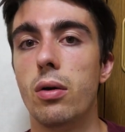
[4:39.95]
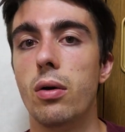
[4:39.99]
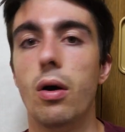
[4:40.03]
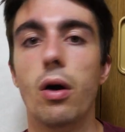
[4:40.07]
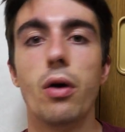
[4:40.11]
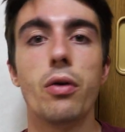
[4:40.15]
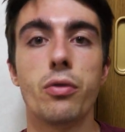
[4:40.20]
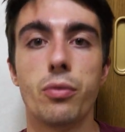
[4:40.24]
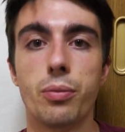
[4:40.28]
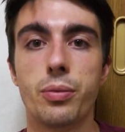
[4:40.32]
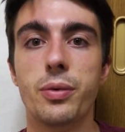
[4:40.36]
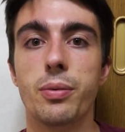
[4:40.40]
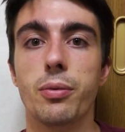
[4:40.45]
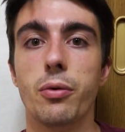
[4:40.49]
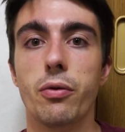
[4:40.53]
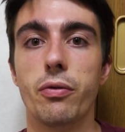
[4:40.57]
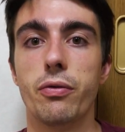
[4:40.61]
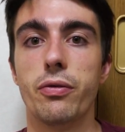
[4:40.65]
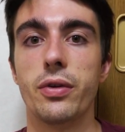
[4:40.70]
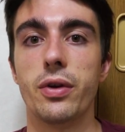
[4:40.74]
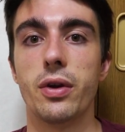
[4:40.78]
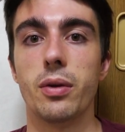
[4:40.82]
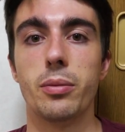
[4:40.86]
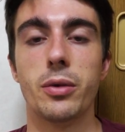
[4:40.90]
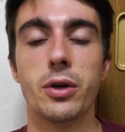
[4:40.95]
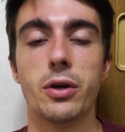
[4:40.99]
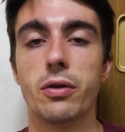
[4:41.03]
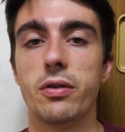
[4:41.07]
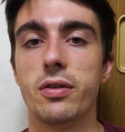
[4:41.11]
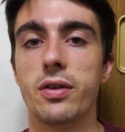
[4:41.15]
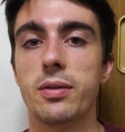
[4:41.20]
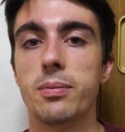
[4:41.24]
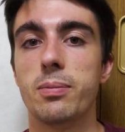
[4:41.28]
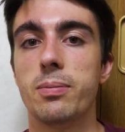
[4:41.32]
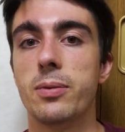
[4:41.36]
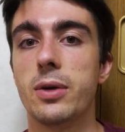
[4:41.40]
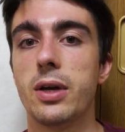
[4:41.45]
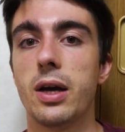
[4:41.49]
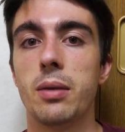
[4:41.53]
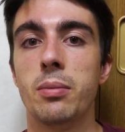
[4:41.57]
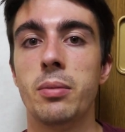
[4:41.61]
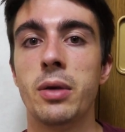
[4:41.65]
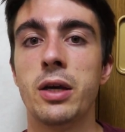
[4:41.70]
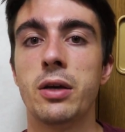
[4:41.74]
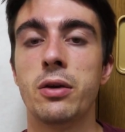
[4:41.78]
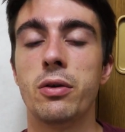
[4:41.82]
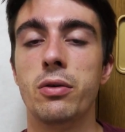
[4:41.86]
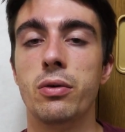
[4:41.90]
other people feel, because it can
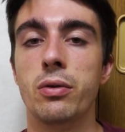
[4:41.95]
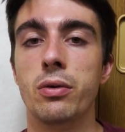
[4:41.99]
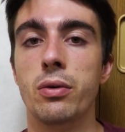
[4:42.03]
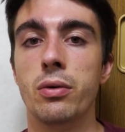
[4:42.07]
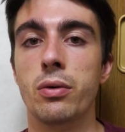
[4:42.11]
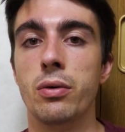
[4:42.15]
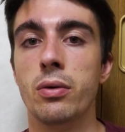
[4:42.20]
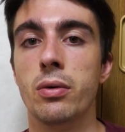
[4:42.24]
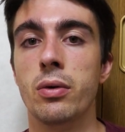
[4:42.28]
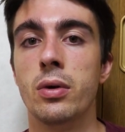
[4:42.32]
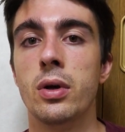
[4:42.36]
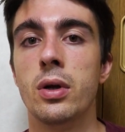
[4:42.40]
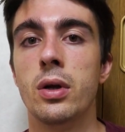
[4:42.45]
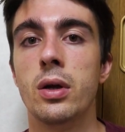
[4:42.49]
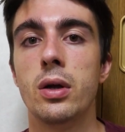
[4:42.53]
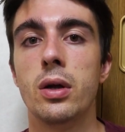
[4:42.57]
make your